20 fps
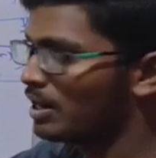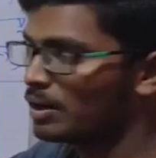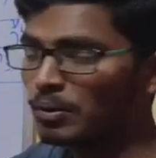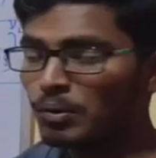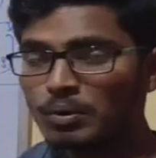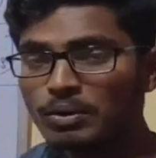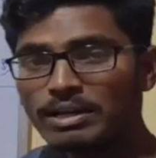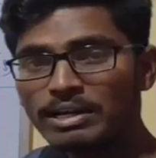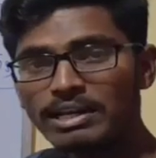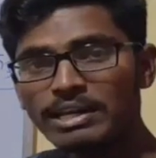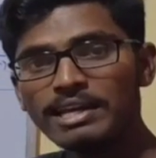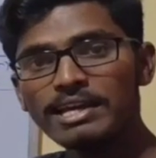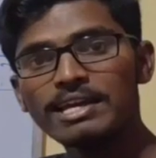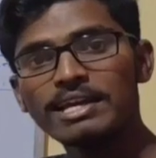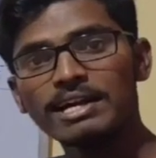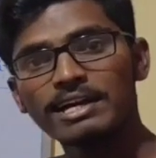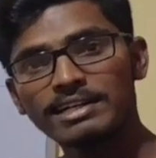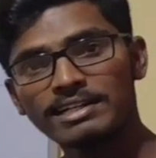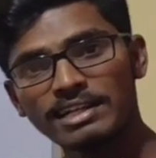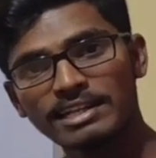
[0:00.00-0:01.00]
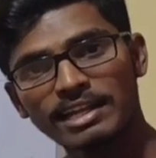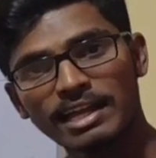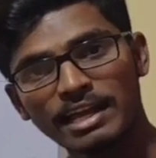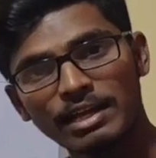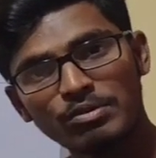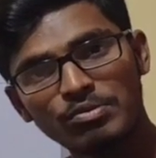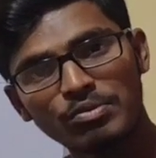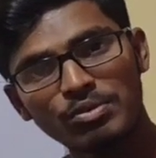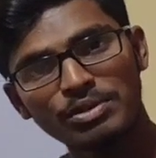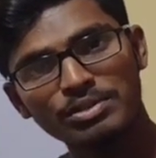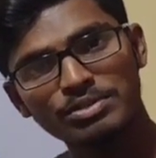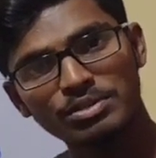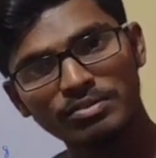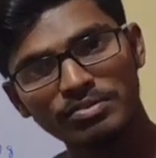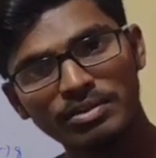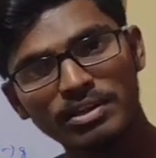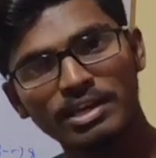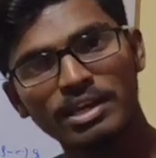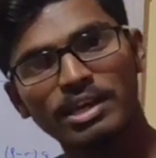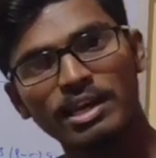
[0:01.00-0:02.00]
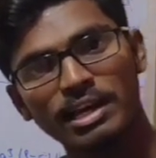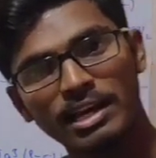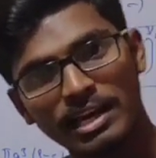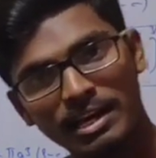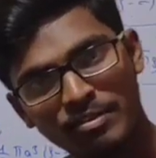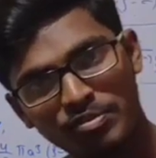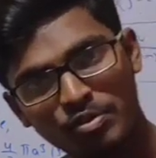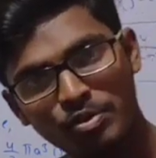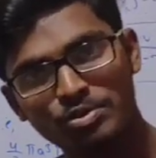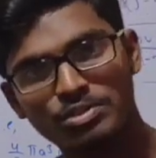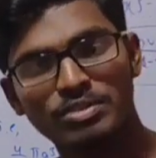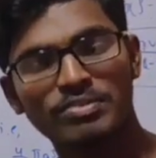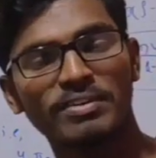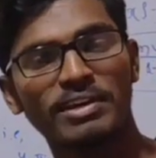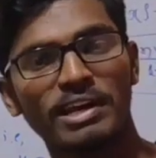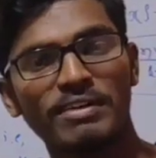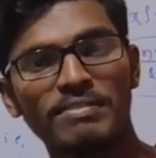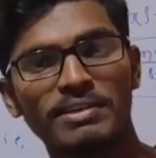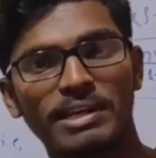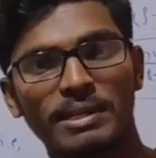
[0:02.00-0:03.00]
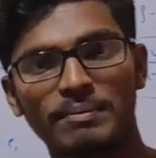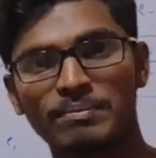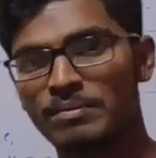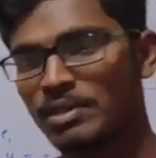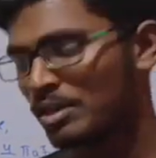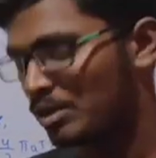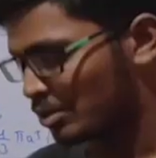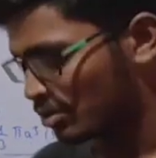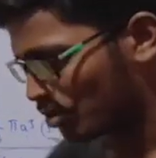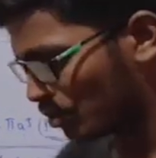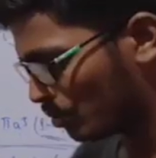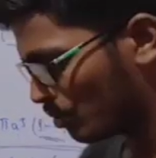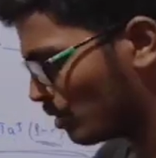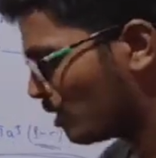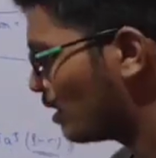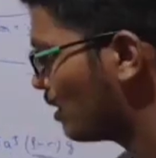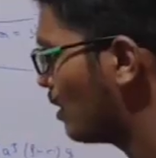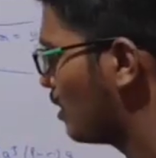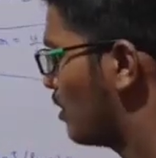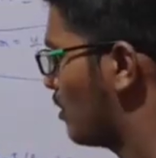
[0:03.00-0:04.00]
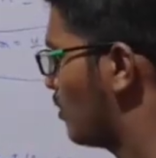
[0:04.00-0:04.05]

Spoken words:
only under the influence of force of gravity. So